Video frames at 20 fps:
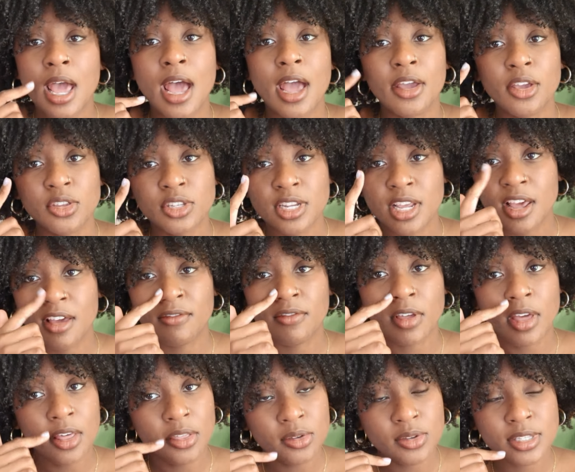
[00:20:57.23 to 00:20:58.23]
I used to have
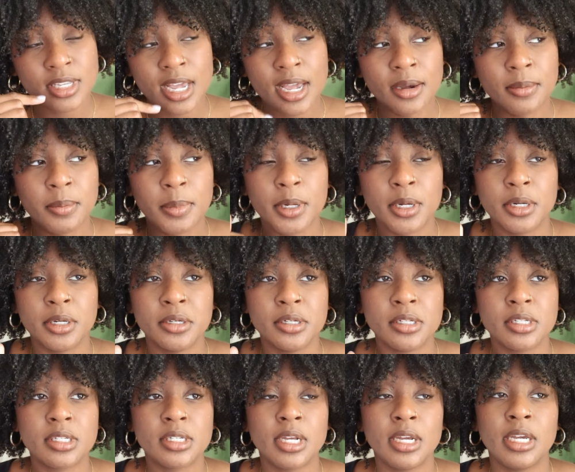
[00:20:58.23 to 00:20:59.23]
the other side
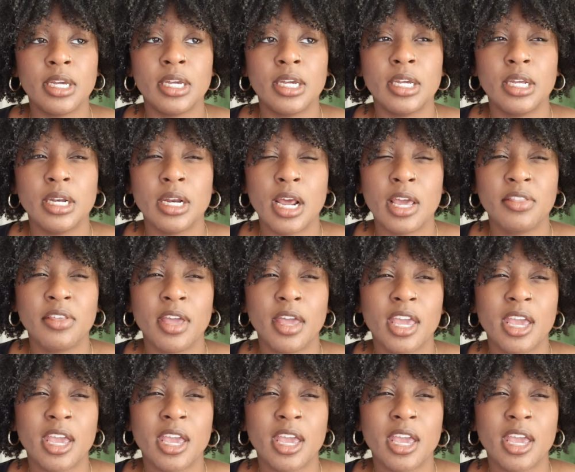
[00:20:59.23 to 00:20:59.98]
pierced, and I think